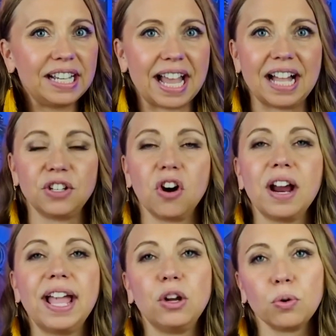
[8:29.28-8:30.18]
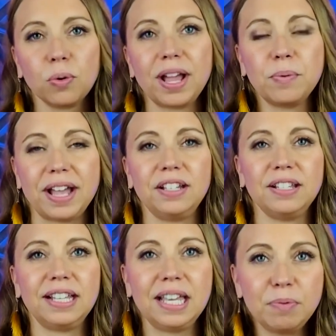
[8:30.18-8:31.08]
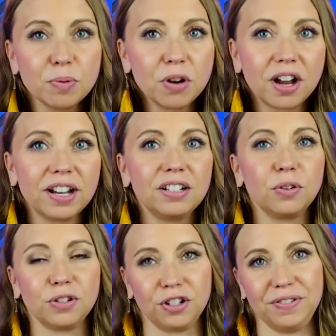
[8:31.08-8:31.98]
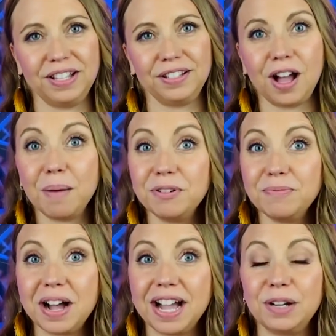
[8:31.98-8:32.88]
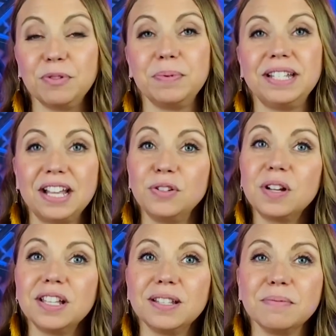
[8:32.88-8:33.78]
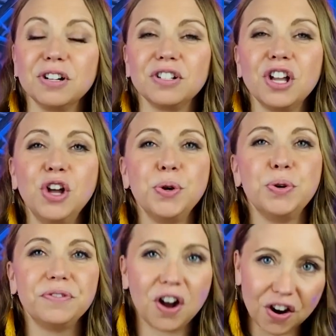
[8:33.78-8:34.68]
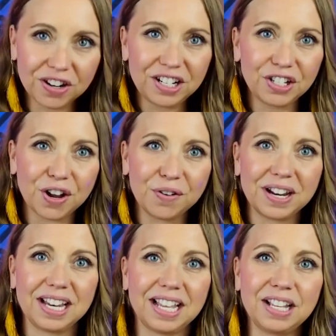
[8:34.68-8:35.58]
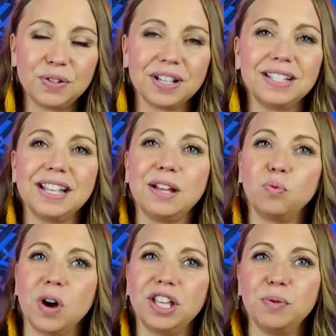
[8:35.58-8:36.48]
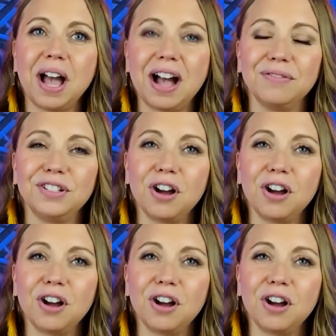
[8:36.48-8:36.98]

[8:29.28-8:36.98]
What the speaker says: ads are a great way to keep your product or service top of mind with potential customers who have already shown an interest in what you have to